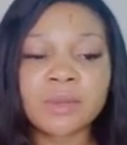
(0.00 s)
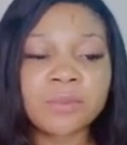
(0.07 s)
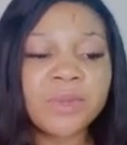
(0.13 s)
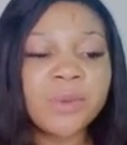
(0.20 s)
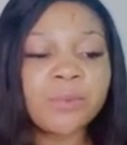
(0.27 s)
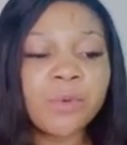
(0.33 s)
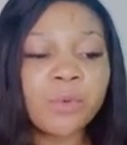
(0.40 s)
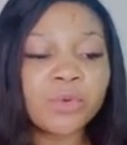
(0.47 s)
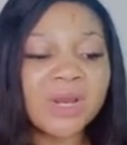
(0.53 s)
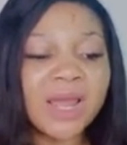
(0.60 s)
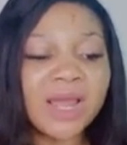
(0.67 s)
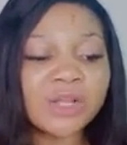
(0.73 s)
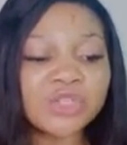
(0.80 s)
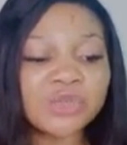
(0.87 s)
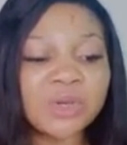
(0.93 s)
People would
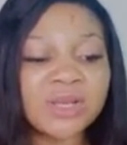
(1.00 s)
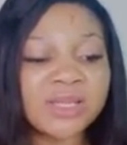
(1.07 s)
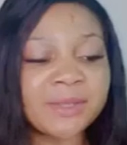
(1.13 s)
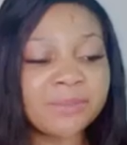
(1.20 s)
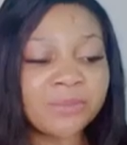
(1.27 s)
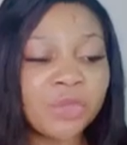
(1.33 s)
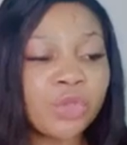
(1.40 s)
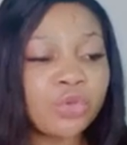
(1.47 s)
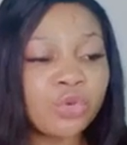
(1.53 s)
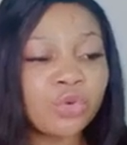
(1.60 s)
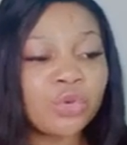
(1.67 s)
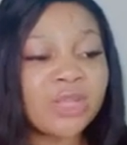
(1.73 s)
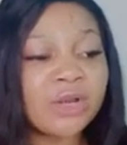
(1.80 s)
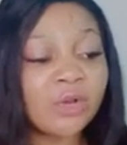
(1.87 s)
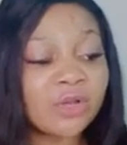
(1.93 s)
actually, you
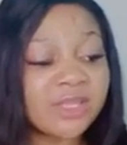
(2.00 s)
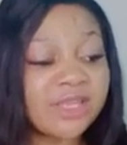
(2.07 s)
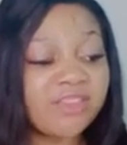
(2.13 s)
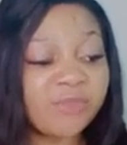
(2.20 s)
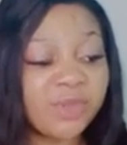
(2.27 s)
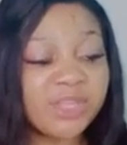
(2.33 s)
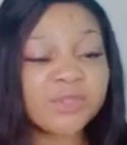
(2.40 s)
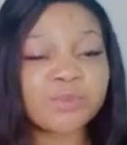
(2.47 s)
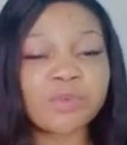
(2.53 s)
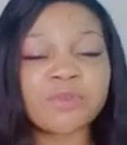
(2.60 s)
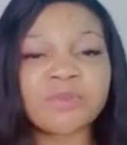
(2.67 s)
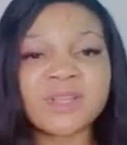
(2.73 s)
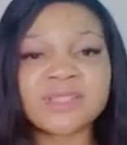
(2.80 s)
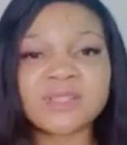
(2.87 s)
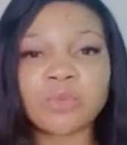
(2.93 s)
know, the Lord gave me this
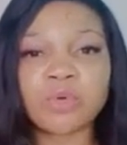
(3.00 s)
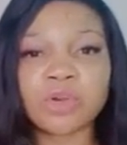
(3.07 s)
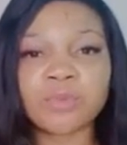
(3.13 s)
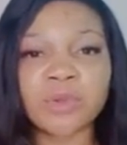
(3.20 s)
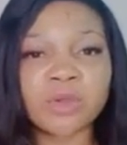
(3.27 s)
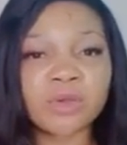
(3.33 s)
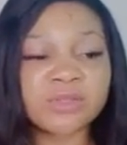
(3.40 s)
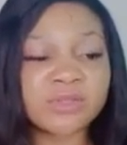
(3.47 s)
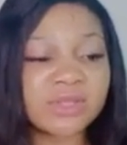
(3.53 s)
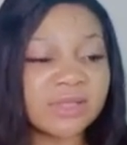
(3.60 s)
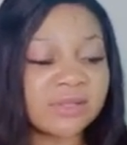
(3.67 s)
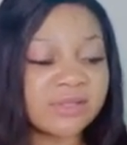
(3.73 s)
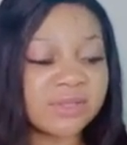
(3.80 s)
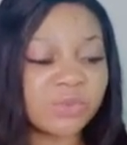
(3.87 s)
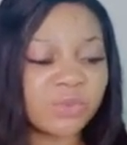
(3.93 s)
prophetic word because
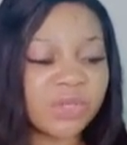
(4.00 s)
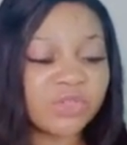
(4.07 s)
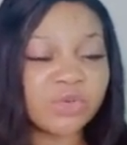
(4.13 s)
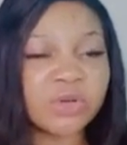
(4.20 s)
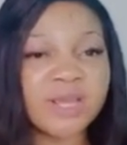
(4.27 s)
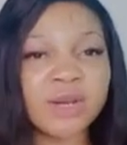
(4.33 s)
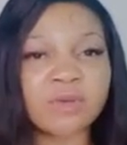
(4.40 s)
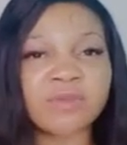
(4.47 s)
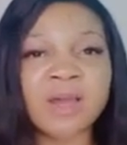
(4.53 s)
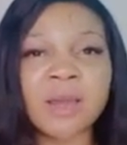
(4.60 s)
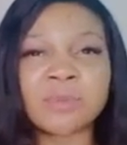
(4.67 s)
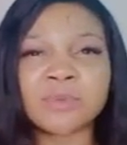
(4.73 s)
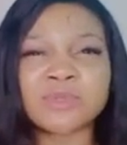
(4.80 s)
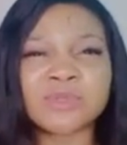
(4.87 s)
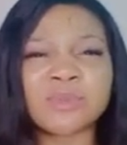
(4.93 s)
a situation kind of
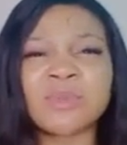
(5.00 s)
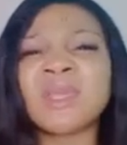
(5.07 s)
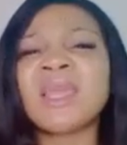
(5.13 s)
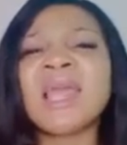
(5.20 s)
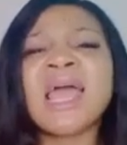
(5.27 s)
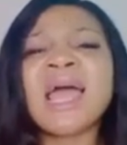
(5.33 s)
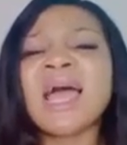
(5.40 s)
happened to me.